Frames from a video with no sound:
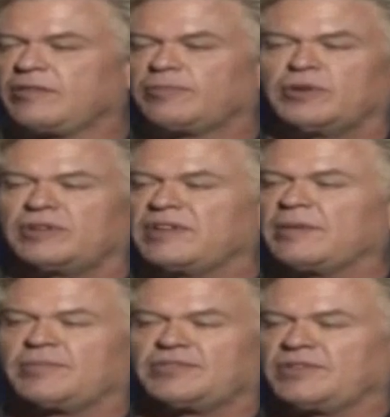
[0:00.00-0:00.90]
put in that
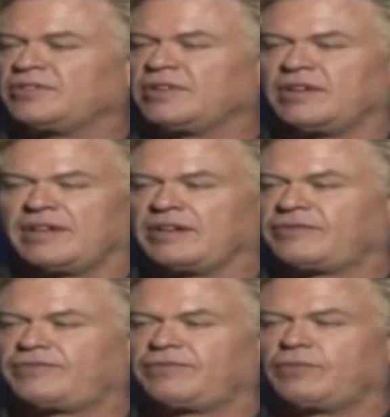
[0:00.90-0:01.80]
position, and that's
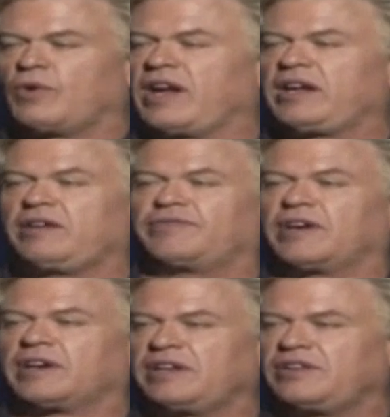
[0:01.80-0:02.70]
way
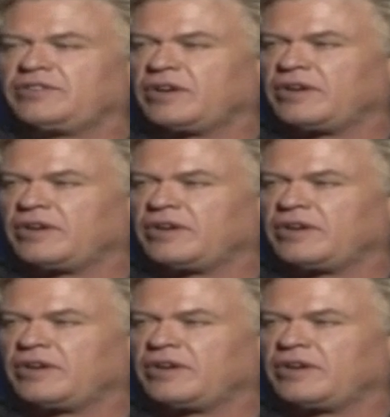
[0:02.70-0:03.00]
fucking easier.